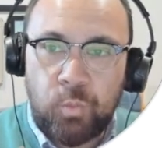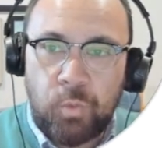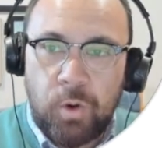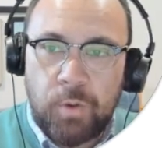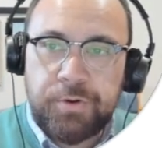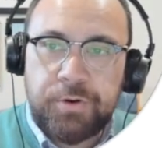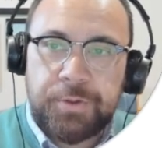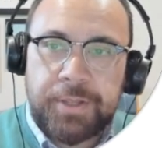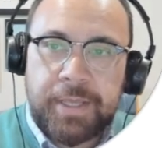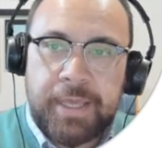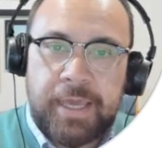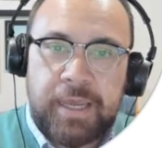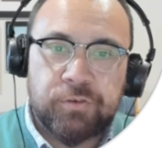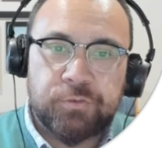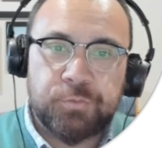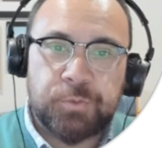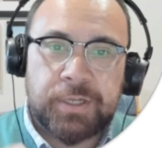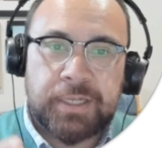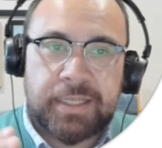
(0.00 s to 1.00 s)
What we're doing
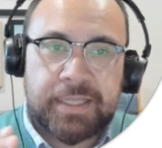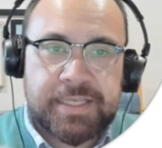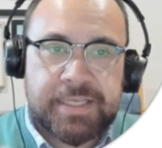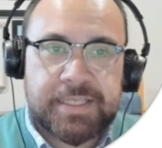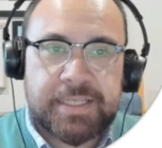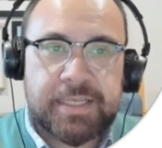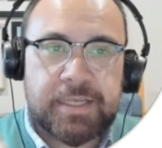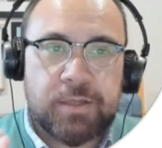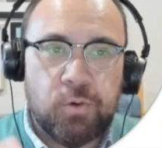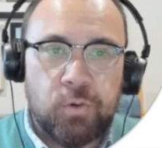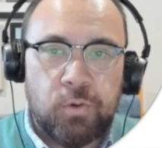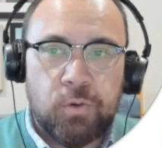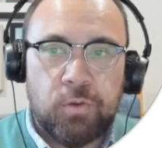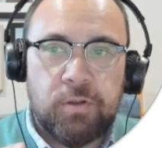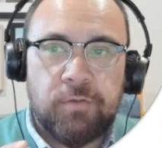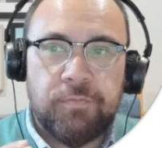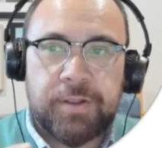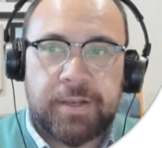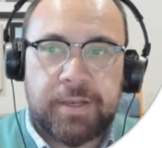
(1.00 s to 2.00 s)
here is we're listing
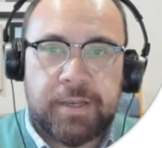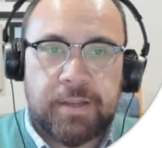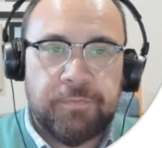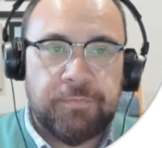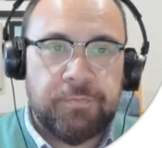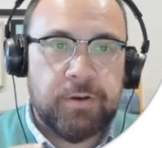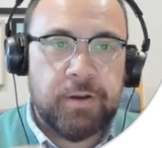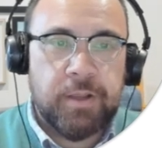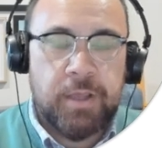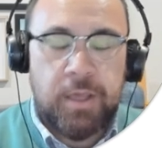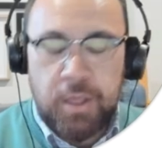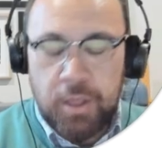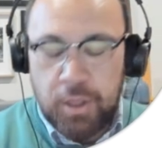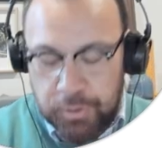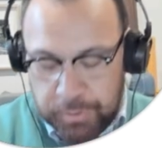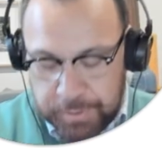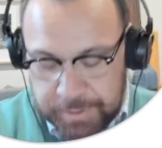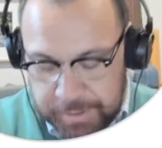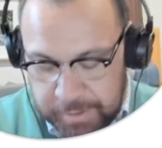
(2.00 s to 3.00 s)
all of the different
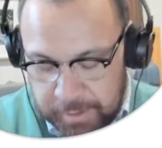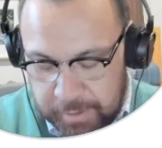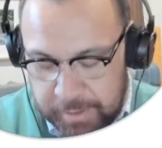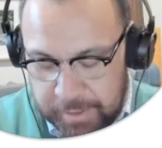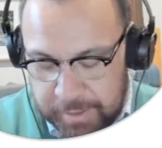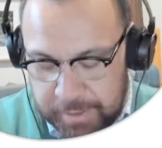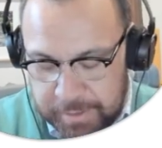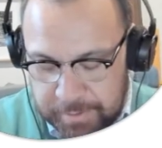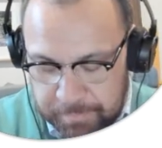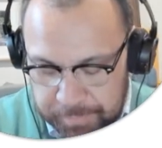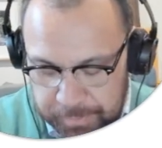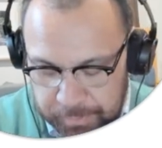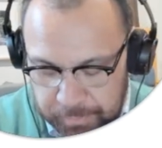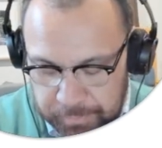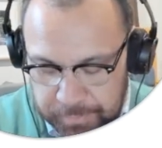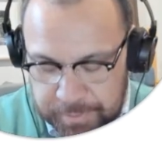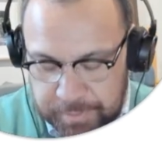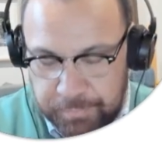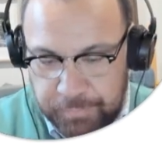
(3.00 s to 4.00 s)
utilities and
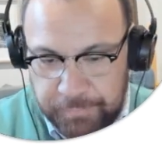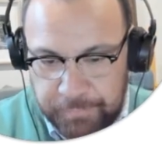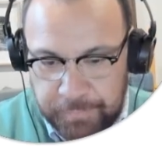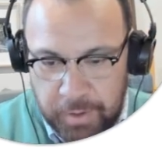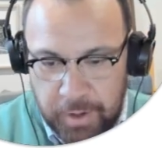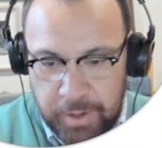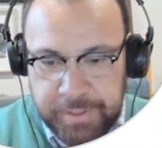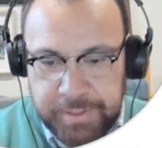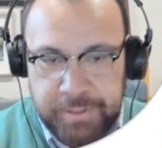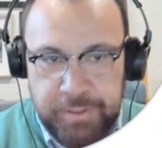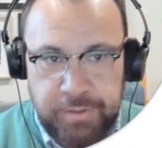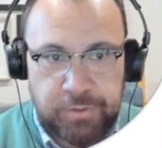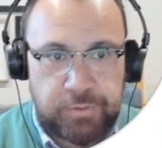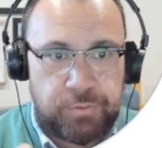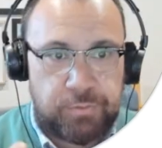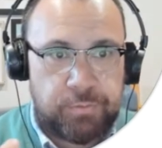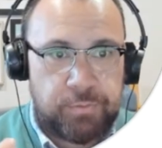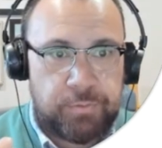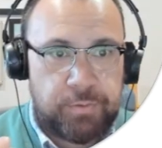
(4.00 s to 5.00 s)
bills and providers that
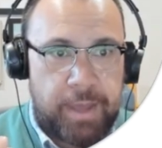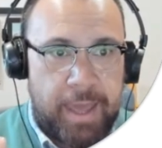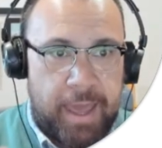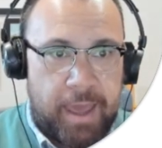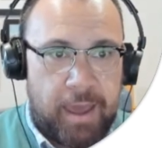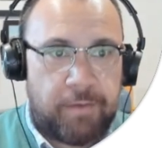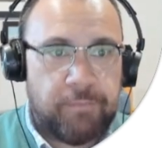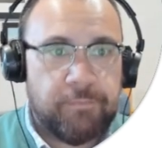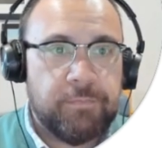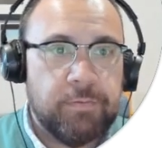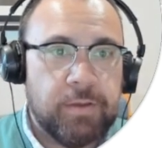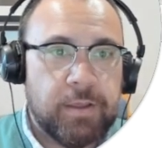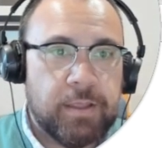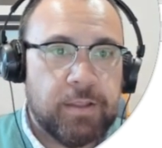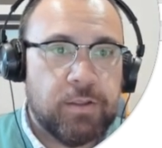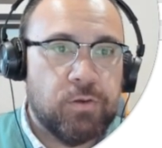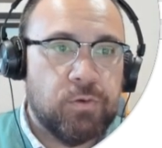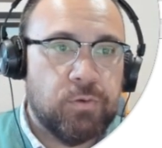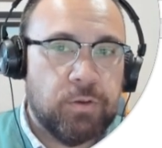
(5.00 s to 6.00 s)
you have
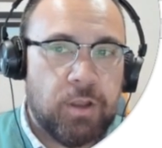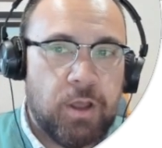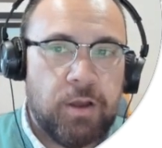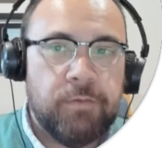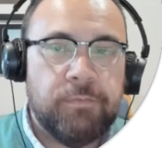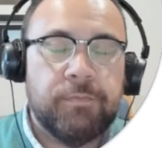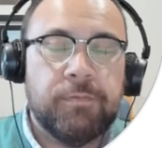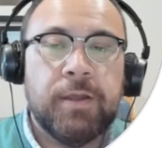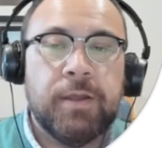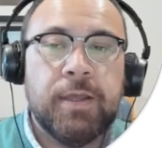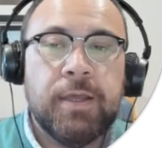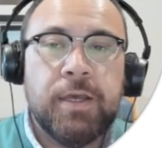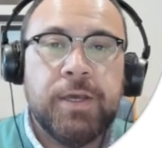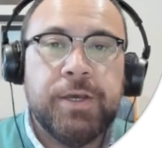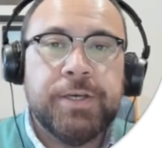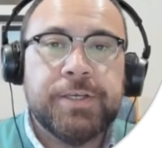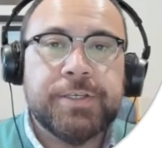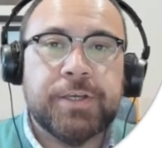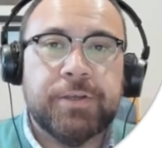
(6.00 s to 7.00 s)
in your life,
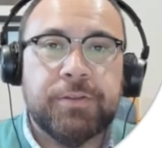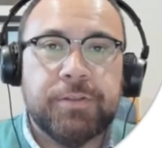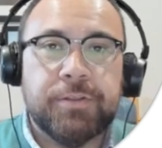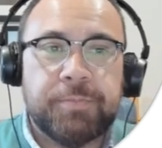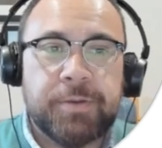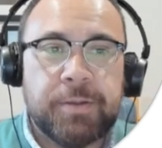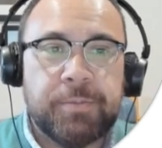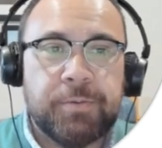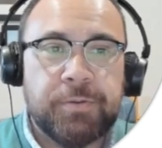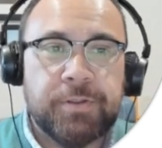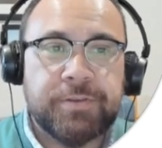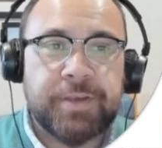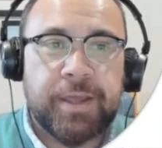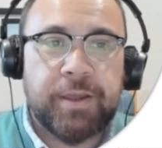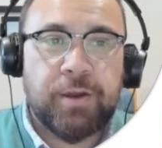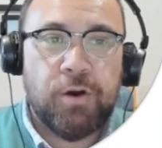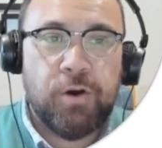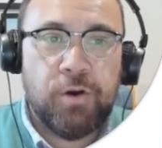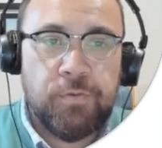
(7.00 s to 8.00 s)
so that the people that
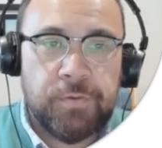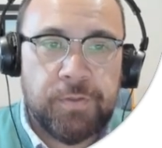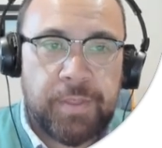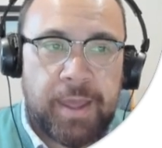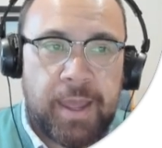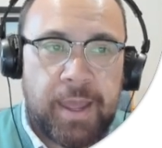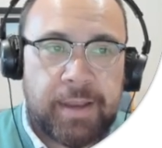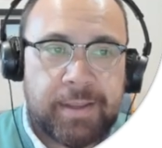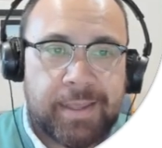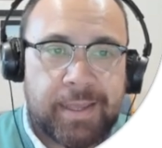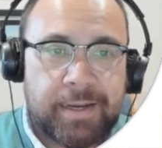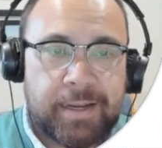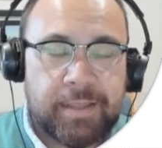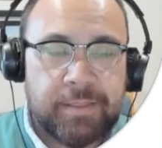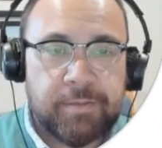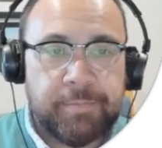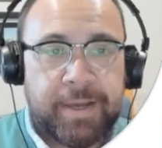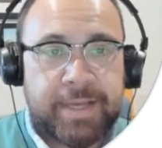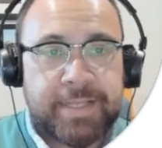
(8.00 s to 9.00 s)
take over that can
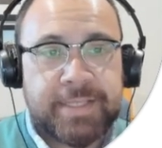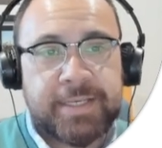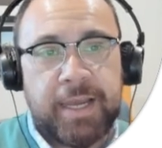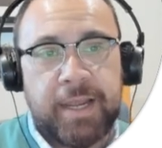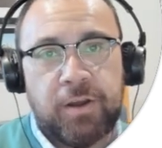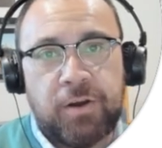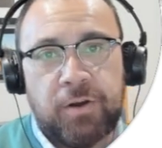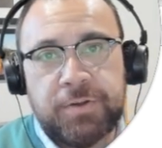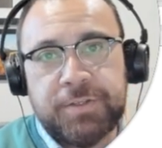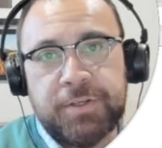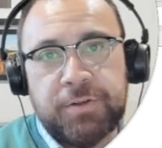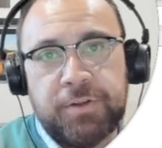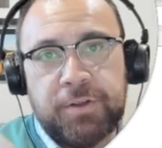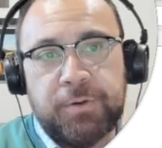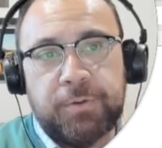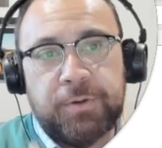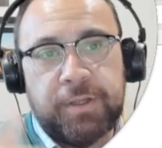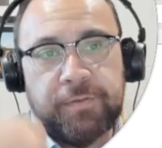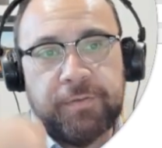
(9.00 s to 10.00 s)
either maintain
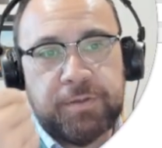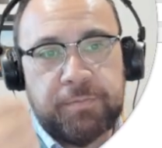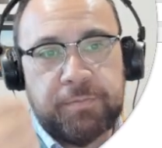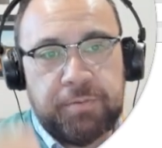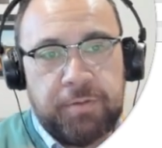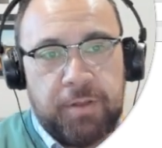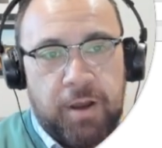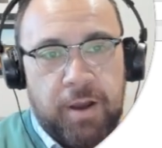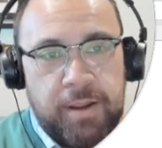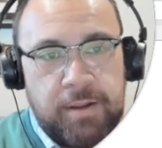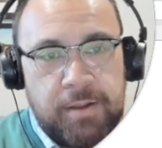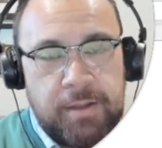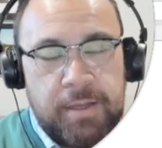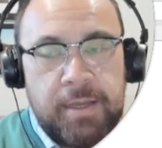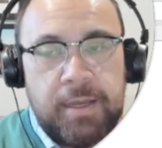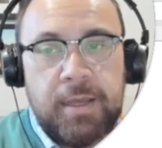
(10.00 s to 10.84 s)
continuity of supply,